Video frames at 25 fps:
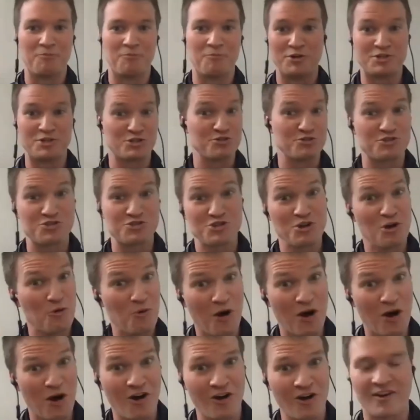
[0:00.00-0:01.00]
which are so
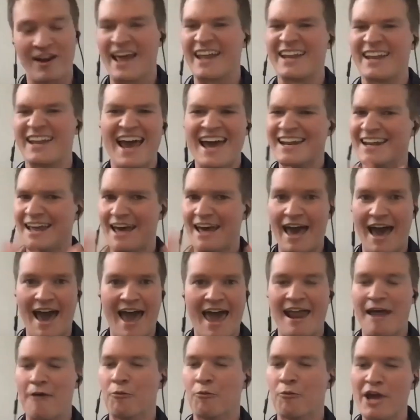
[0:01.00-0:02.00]
hard. At, at,
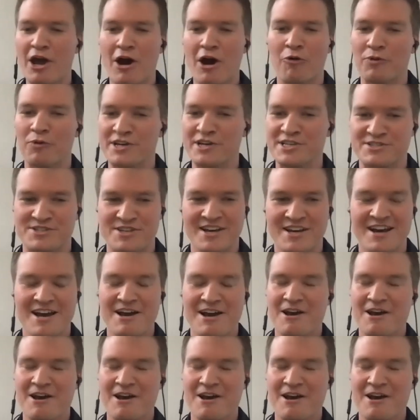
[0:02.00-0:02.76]
at, we always,